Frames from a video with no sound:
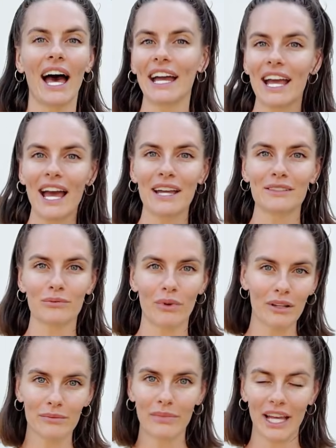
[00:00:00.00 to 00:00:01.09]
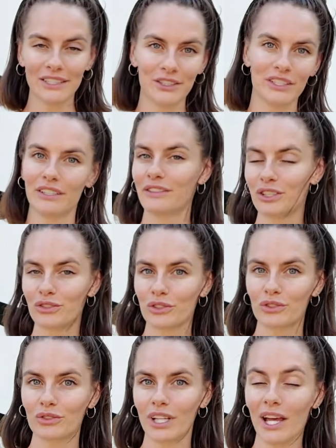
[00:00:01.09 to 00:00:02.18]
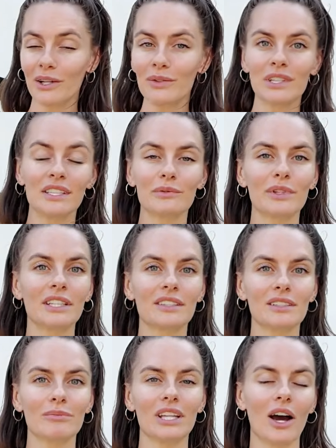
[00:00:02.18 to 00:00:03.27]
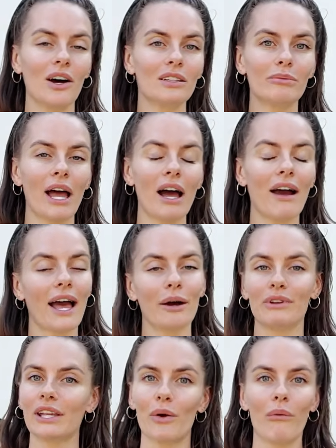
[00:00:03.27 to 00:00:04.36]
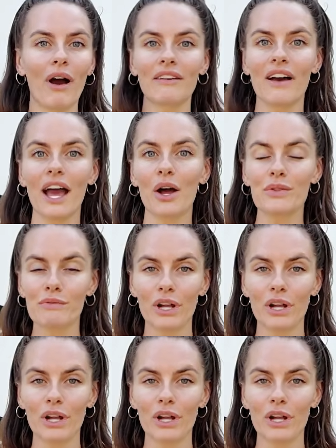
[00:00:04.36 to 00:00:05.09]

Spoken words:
Hi guys, welcome back to the Adventurous Trio. This week is going to be all about how we get Wi-Fi on the